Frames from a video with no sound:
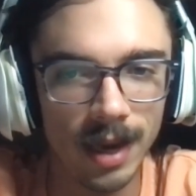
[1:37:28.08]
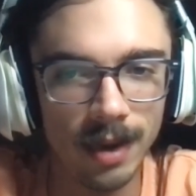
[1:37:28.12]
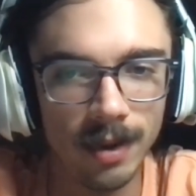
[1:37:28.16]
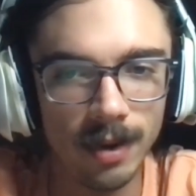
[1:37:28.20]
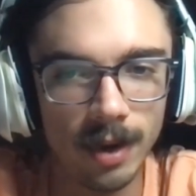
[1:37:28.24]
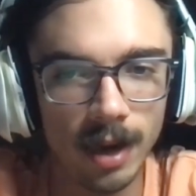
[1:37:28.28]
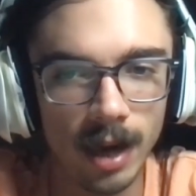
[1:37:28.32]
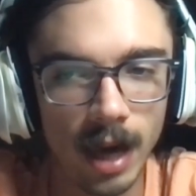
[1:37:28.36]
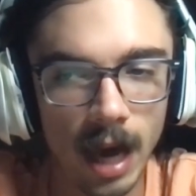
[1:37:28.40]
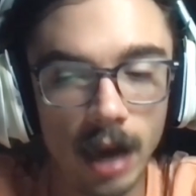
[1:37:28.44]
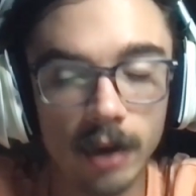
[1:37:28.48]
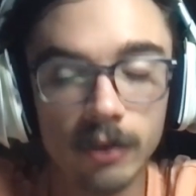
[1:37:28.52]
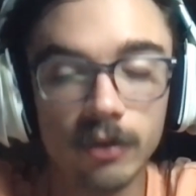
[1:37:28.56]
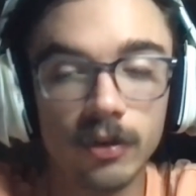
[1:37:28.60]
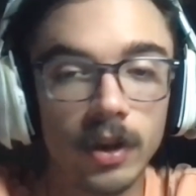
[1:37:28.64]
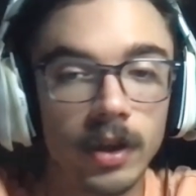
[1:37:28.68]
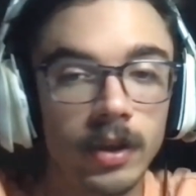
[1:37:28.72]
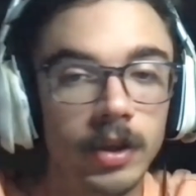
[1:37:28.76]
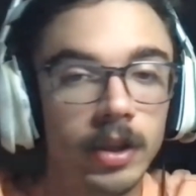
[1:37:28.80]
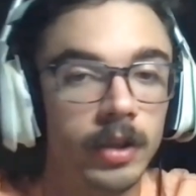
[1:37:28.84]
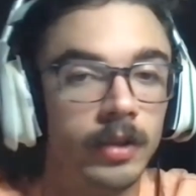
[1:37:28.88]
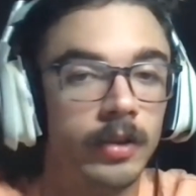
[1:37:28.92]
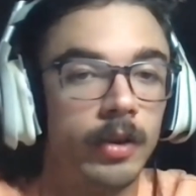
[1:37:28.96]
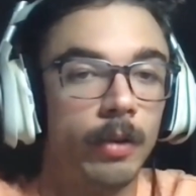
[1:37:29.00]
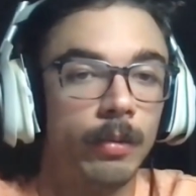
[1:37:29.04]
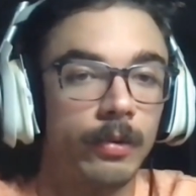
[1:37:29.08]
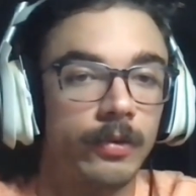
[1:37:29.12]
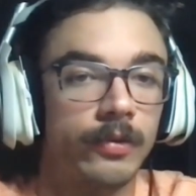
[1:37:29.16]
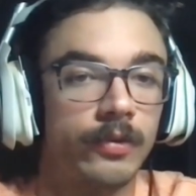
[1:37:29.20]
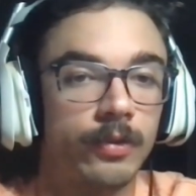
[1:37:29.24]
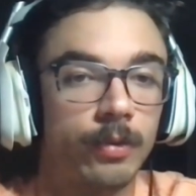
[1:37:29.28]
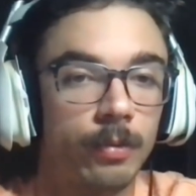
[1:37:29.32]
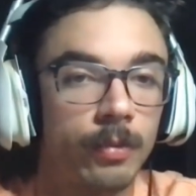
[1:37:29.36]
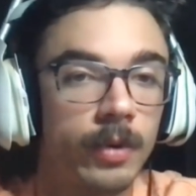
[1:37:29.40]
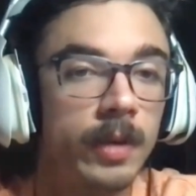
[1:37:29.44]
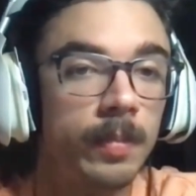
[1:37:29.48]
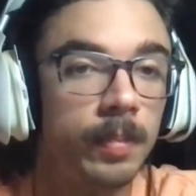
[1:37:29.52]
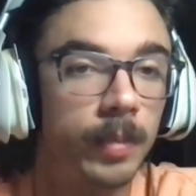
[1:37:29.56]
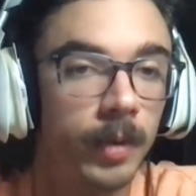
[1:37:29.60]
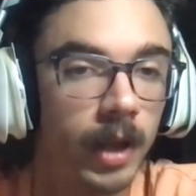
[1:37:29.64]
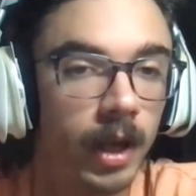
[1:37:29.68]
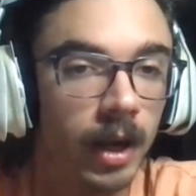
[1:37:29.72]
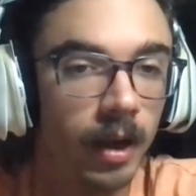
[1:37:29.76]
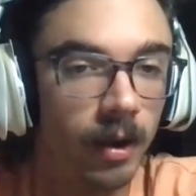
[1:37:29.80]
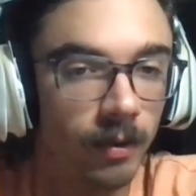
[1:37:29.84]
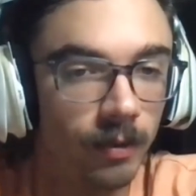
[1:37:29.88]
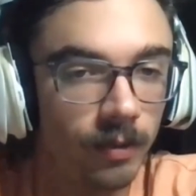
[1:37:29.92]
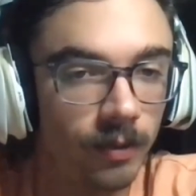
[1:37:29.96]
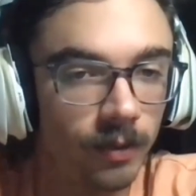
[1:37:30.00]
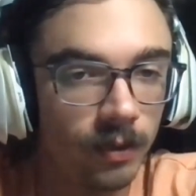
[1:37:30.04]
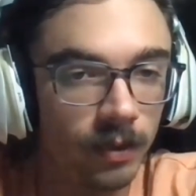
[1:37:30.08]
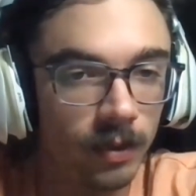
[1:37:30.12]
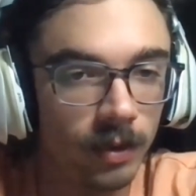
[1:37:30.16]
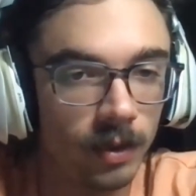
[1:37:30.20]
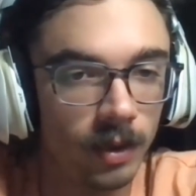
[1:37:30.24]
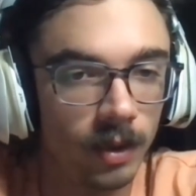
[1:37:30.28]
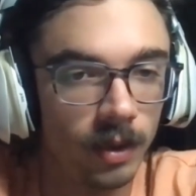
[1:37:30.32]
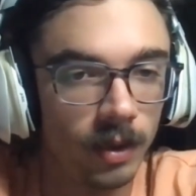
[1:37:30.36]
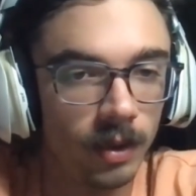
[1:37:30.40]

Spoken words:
actually there was 3 players.